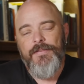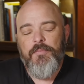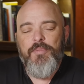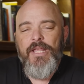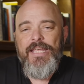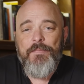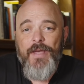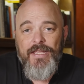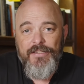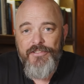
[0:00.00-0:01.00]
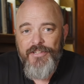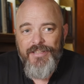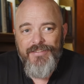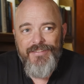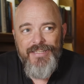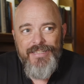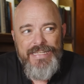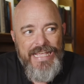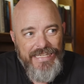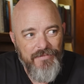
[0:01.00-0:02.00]
The blank page is the
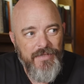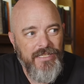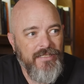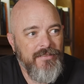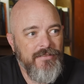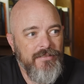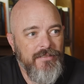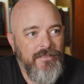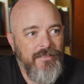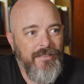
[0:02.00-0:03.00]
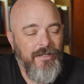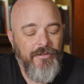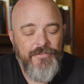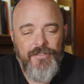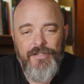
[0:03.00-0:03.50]
enemy of